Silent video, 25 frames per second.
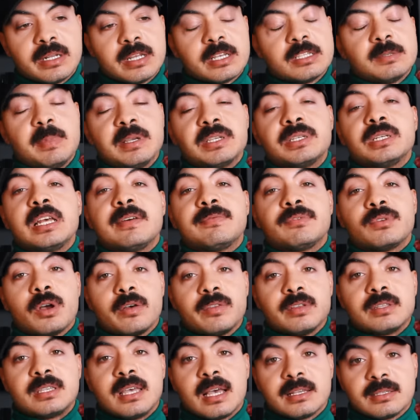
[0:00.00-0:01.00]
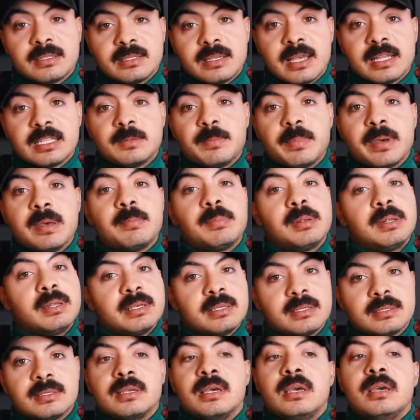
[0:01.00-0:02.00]
especially after all the taxes I had to pay,
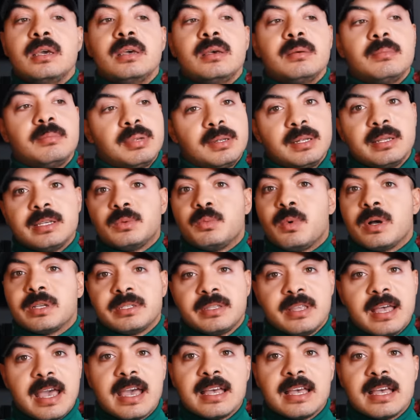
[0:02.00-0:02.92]
please, please watch the